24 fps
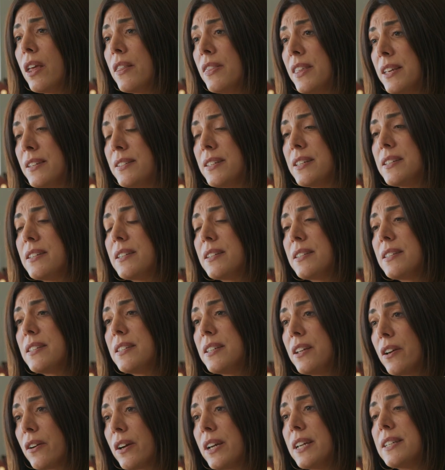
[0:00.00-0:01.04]
This is a
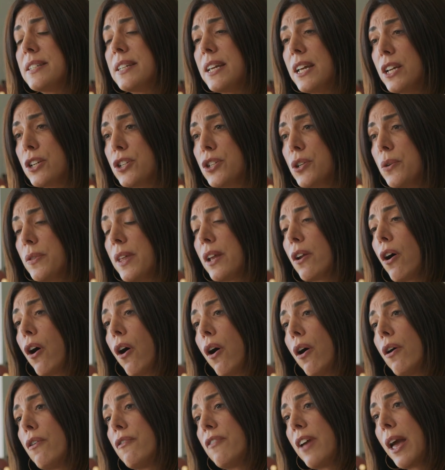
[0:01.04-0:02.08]
serious issue that
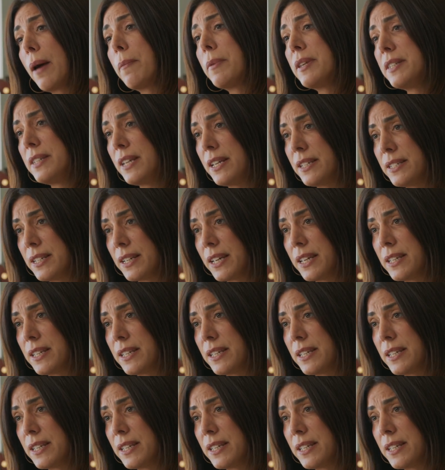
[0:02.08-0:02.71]
all families need to